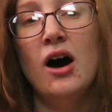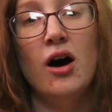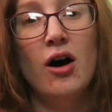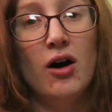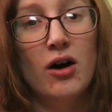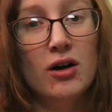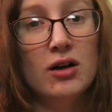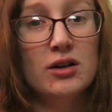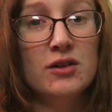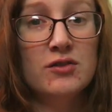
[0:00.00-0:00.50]

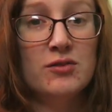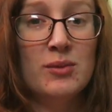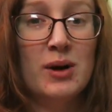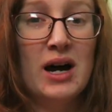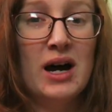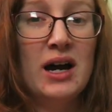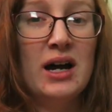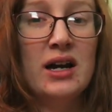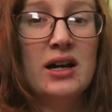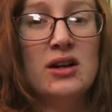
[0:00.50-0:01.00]
All of
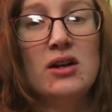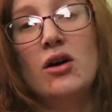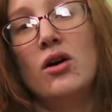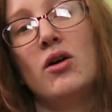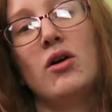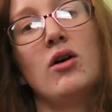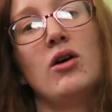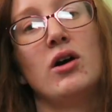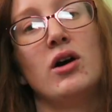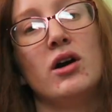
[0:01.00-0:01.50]
mine
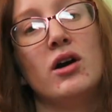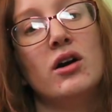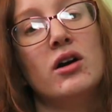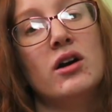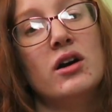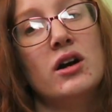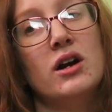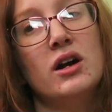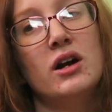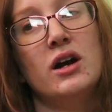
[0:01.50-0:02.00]

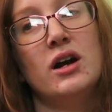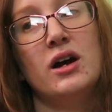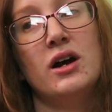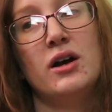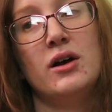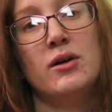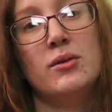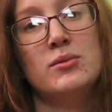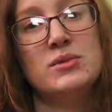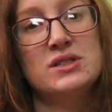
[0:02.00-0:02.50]
are
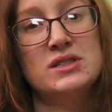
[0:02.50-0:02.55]
um,